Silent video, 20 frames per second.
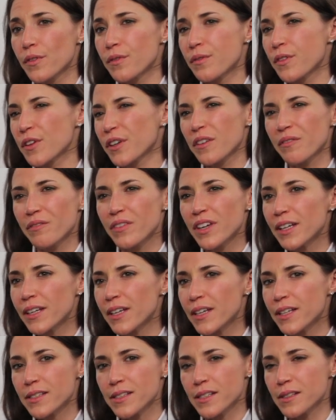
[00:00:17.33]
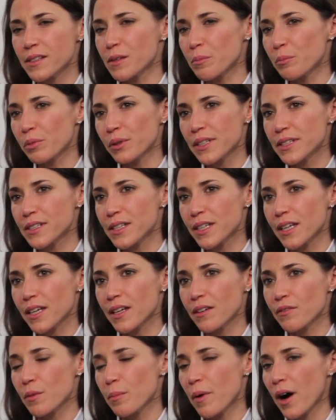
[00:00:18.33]
The convenience and simplicity
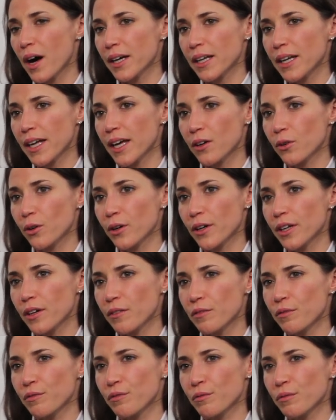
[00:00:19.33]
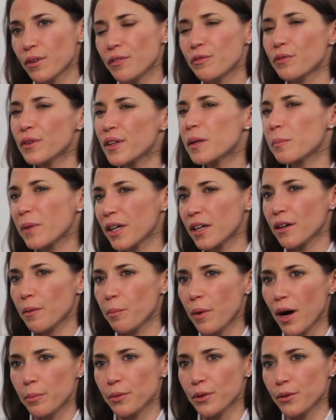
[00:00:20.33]
of the Pocket Aneroid have really made it a
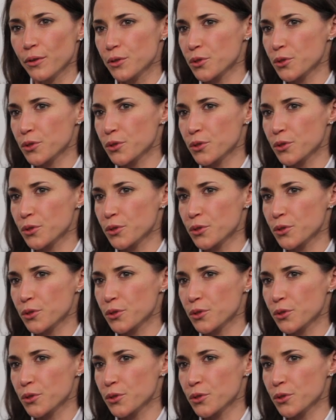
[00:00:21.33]
popular